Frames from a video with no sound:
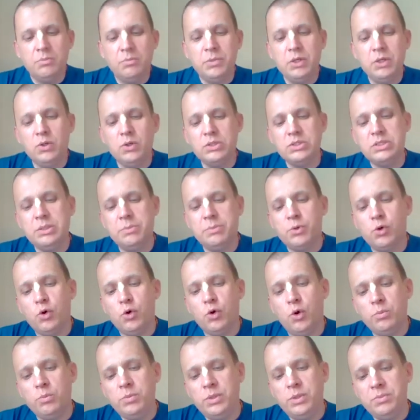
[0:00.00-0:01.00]
Because the
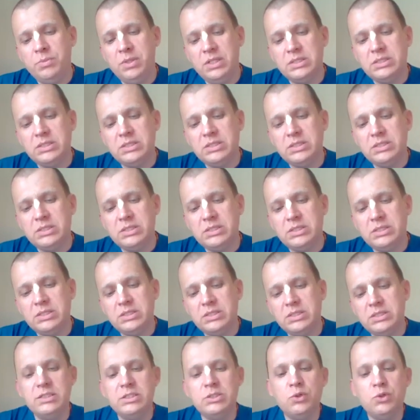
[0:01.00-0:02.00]
problem is,
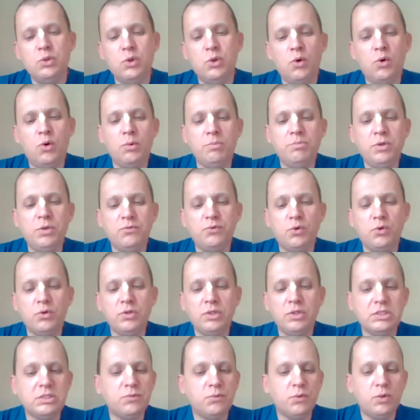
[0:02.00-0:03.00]
as you know,
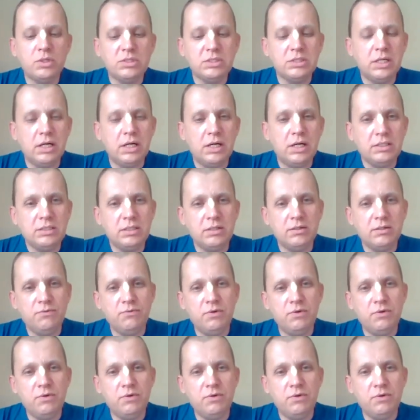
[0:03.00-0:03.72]
before this war started,